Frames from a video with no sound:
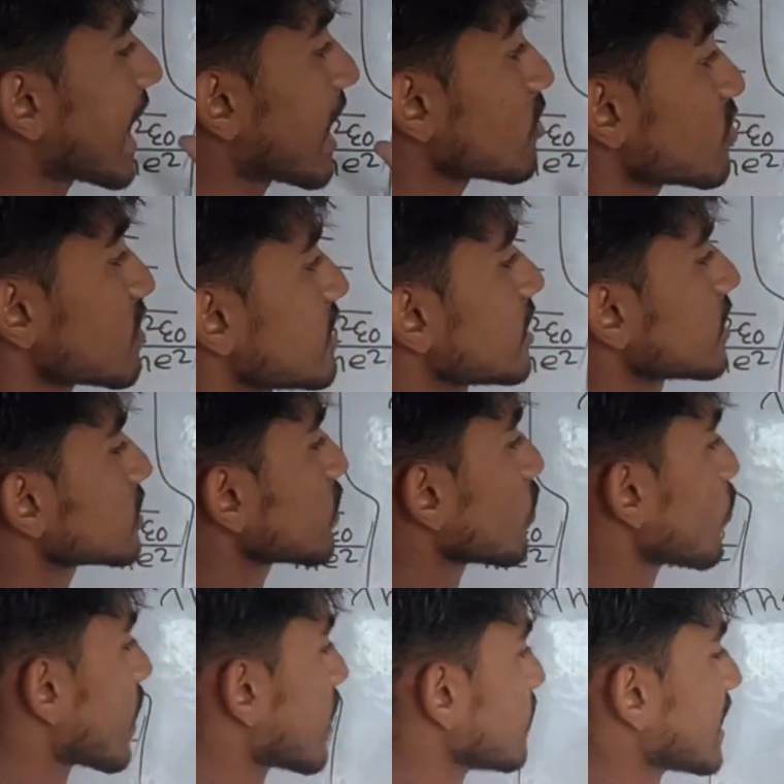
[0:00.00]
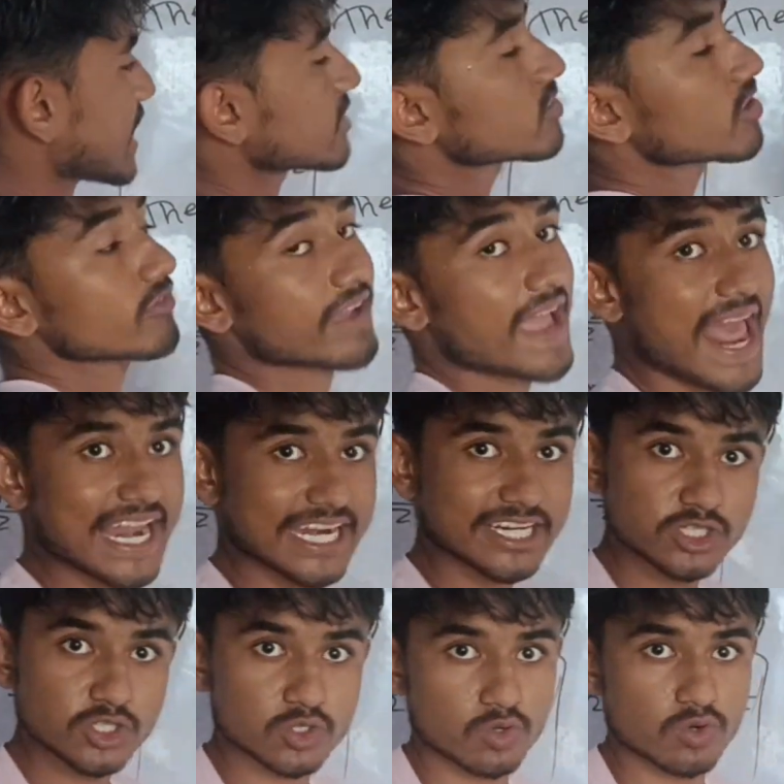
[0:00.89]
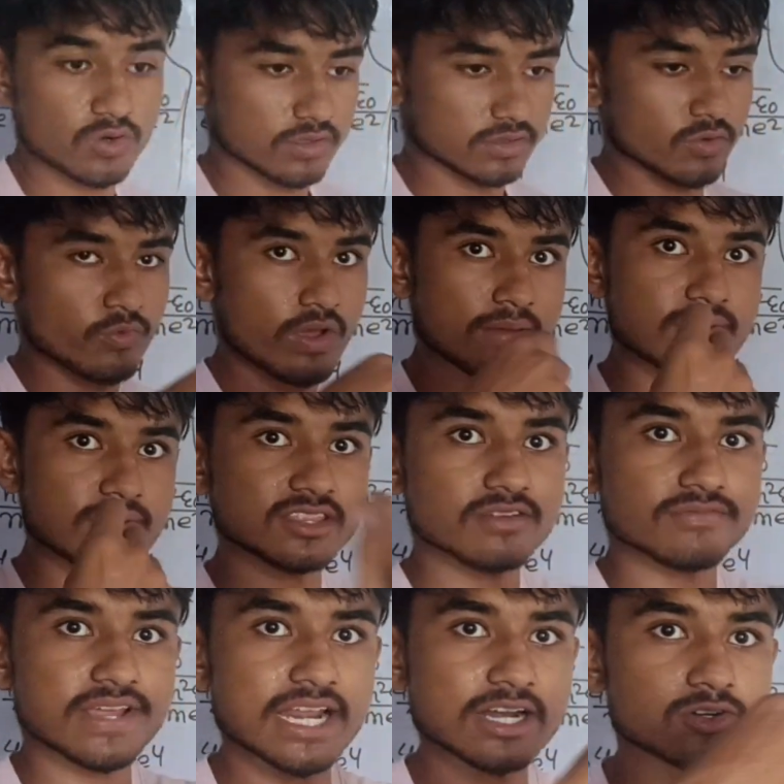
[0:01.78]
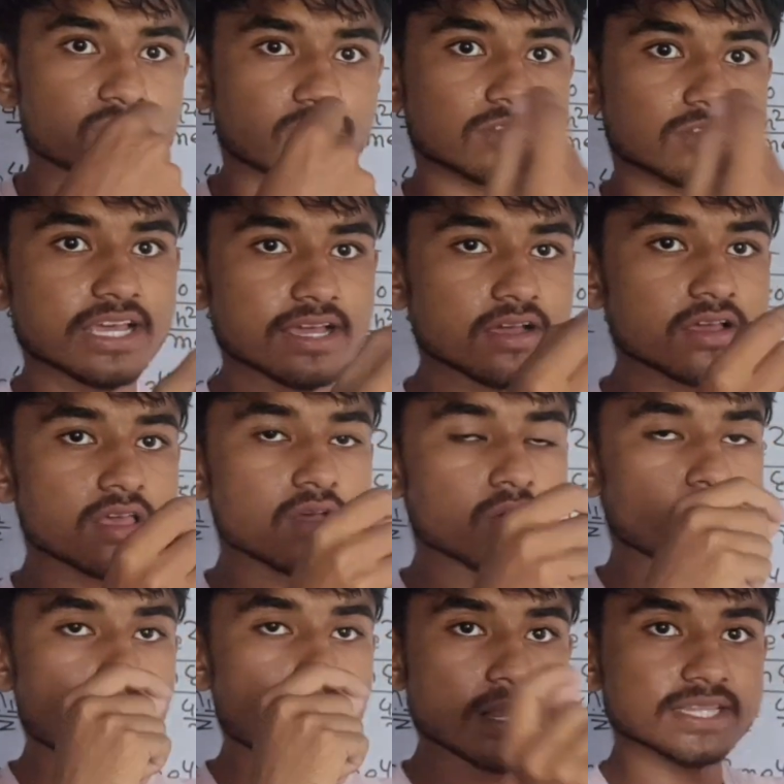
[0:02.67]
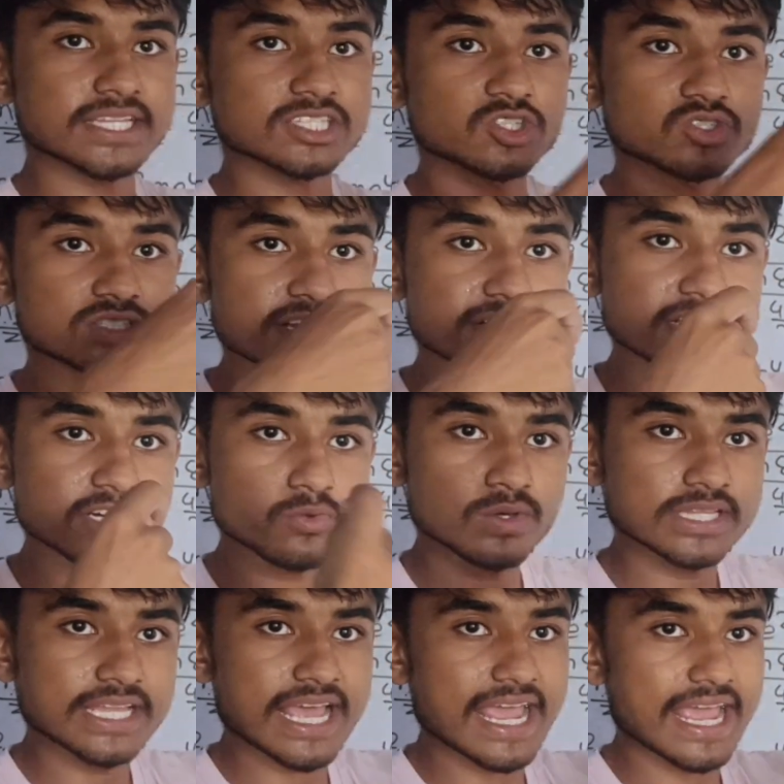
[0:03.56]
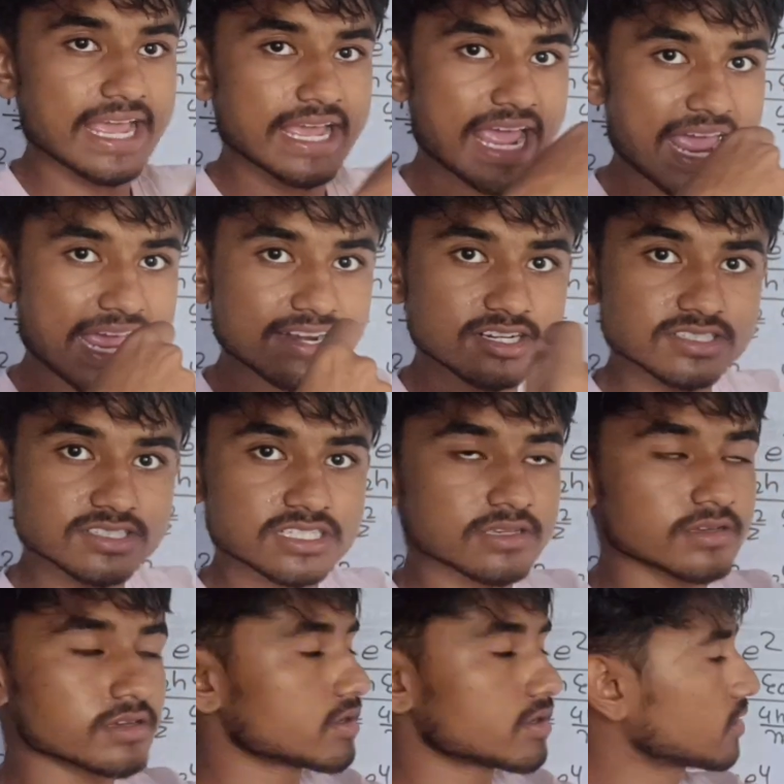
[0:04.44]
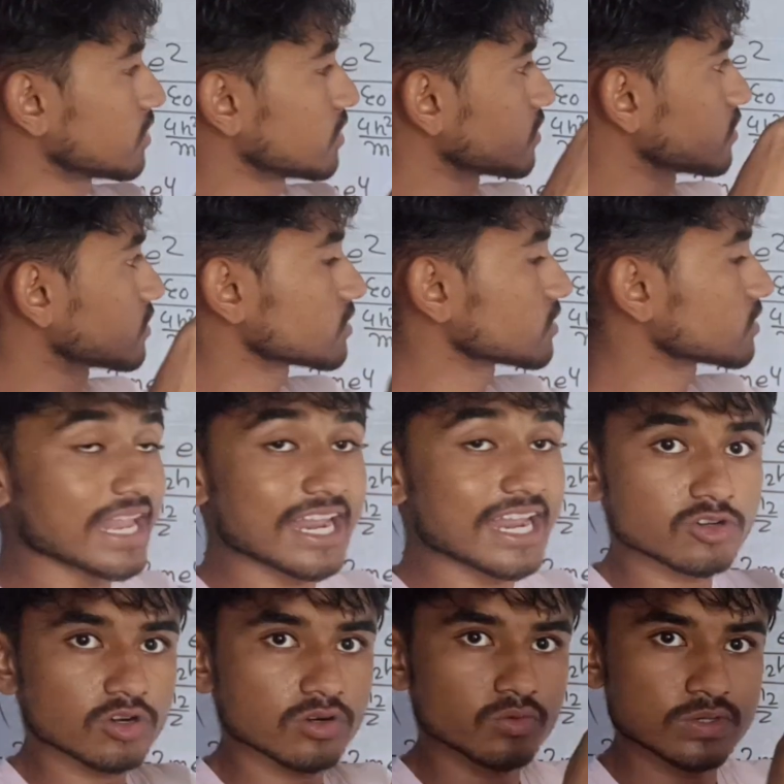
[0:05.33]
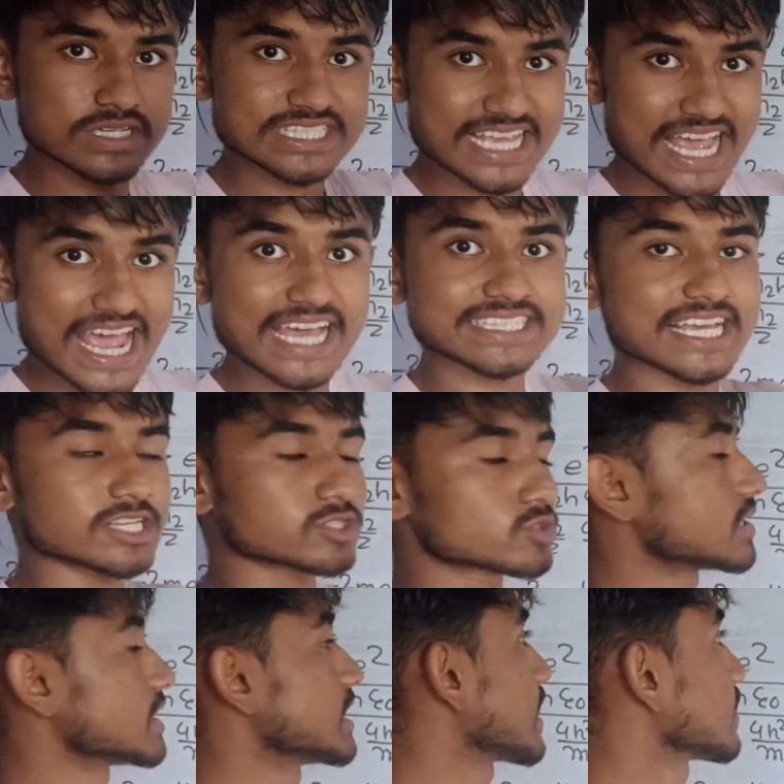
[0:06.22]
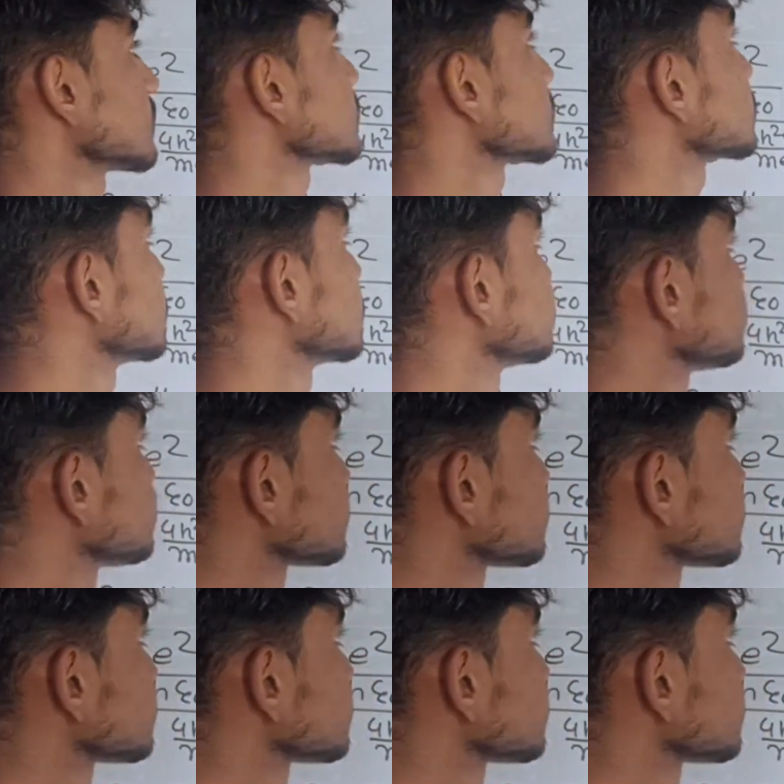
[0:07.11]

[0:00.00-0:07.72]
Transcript: calculate the wavelength of electron, the wavelength associated with energy, the electron which has actually energy.